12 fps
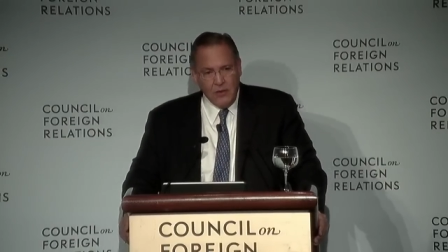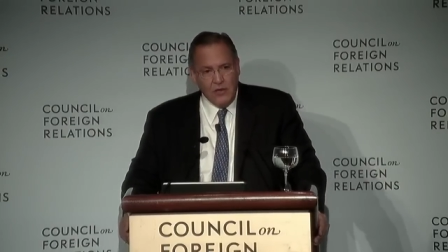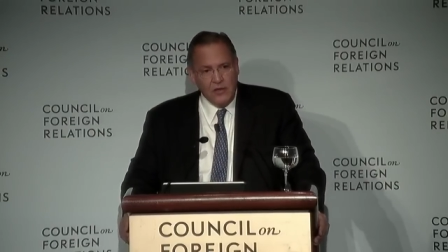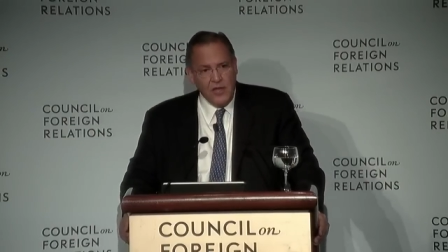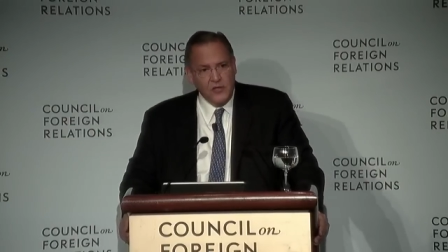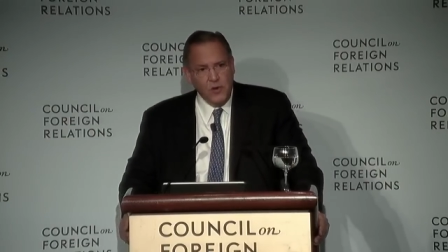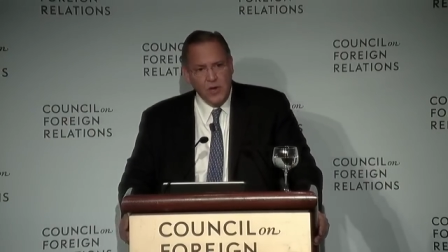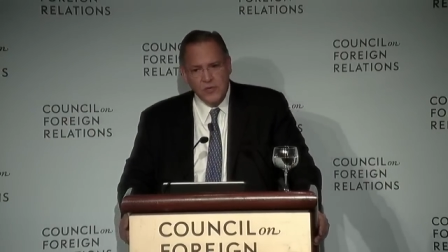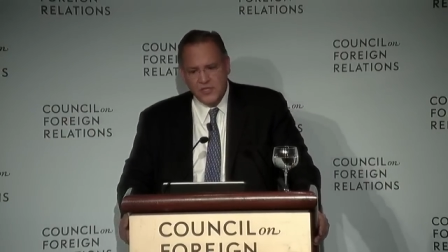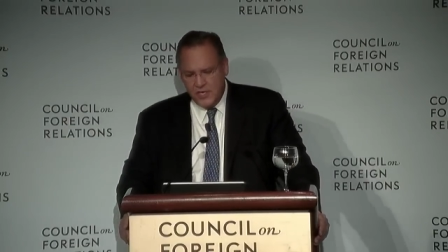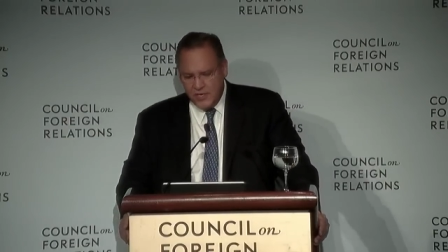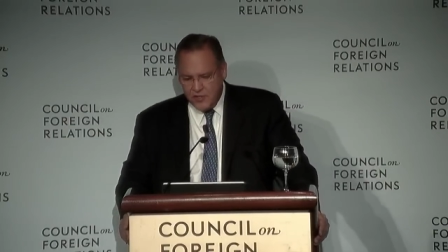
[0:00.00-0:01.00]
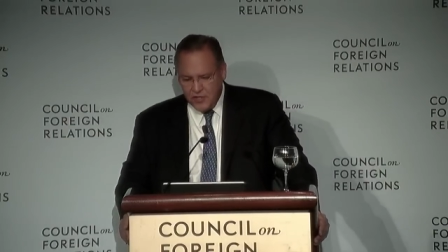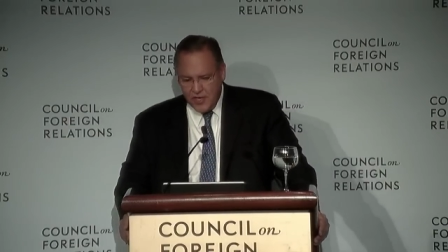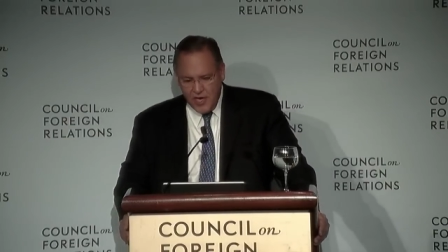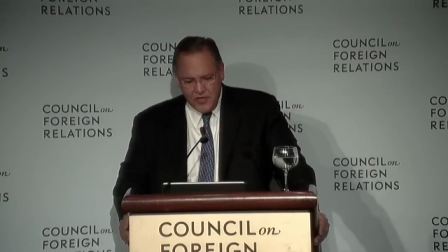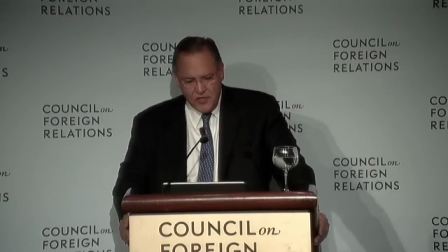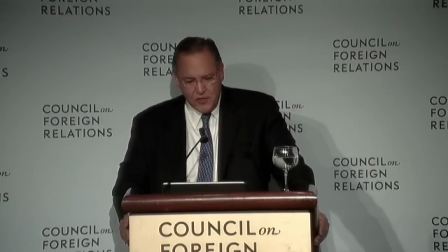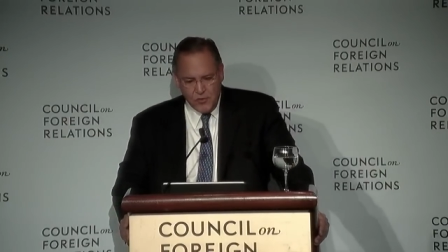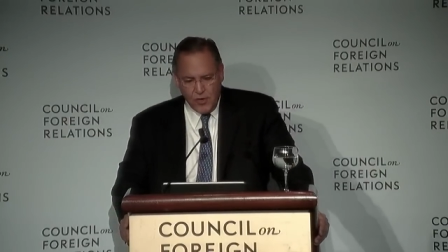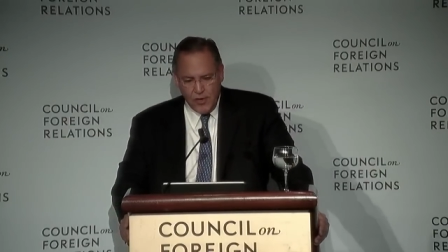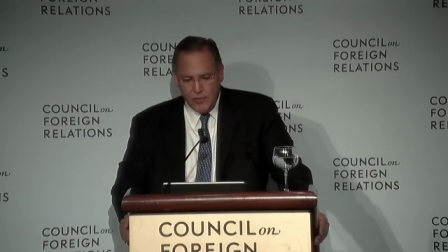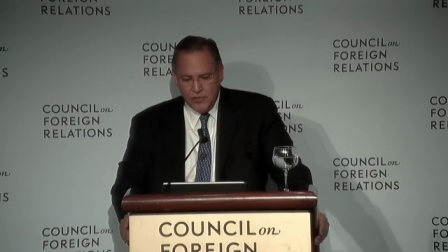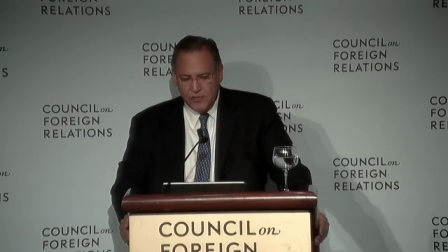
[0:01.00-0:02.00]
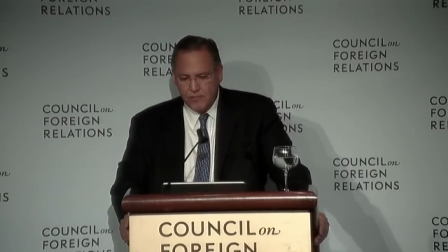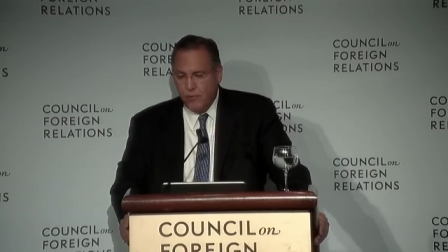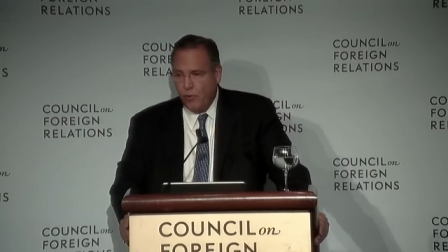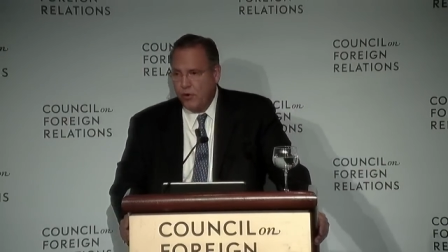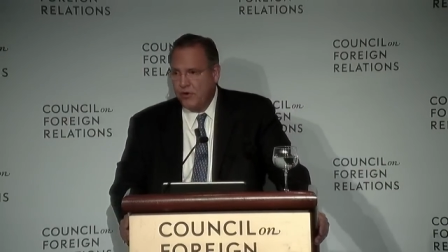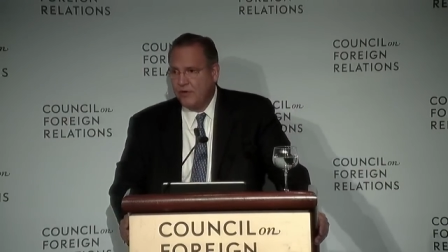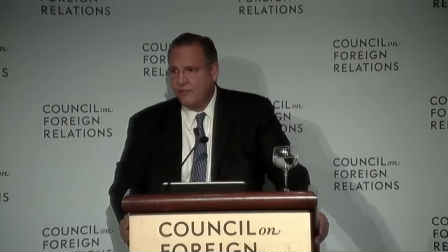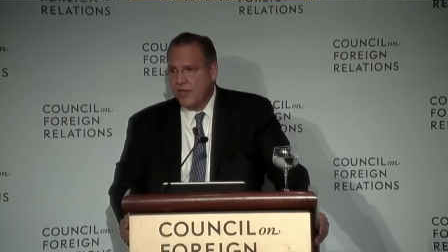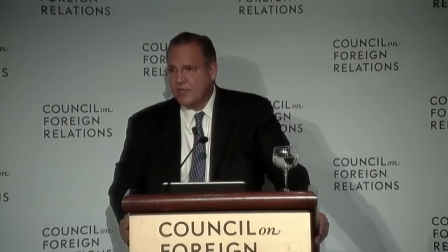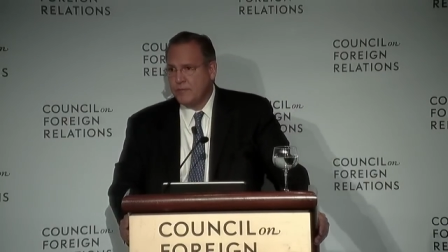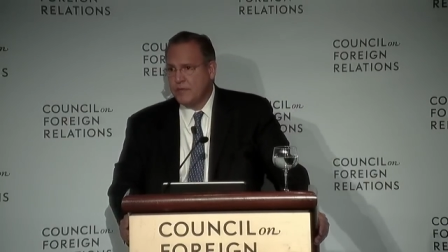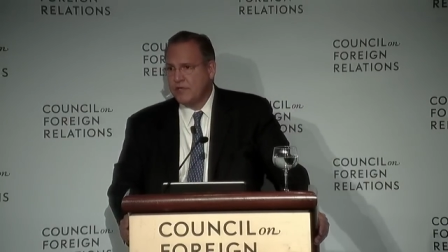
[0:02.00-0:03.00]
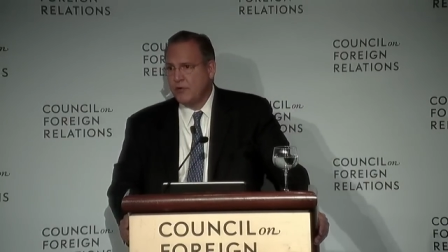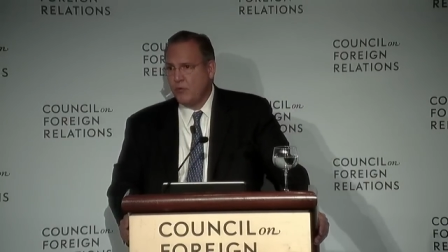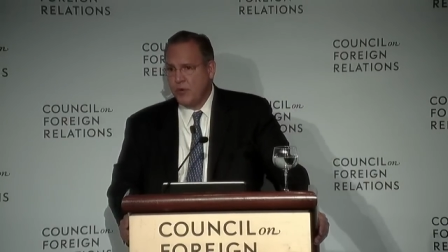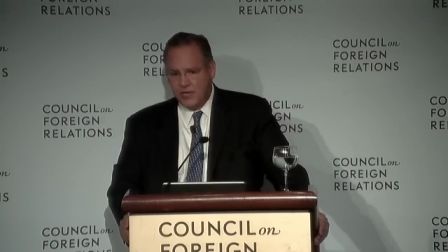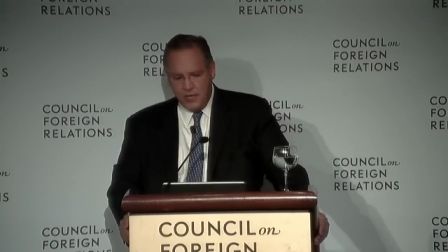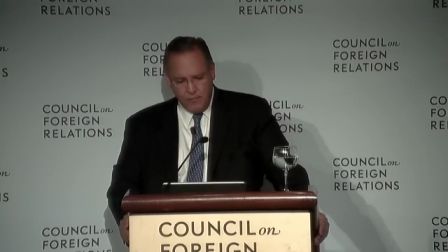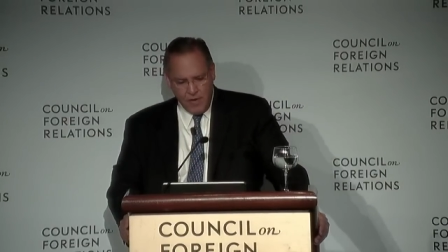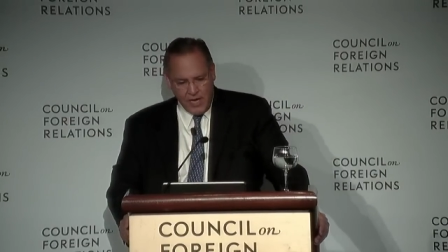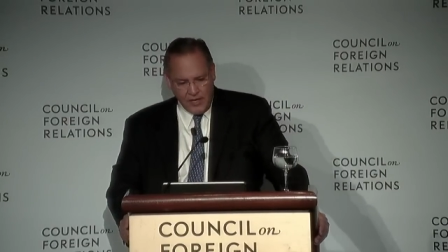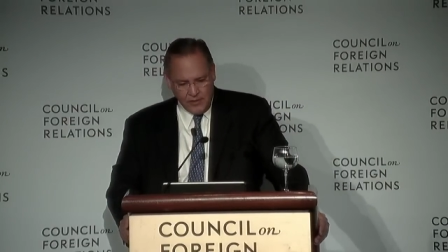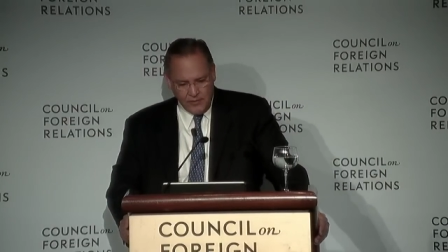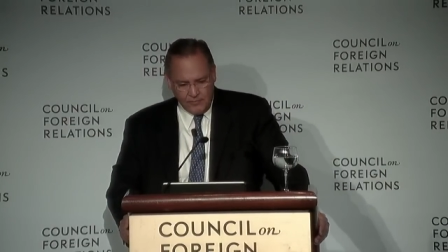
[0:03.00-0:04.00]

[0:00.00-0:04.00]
That's why we see education as one of the most important investments that we can make.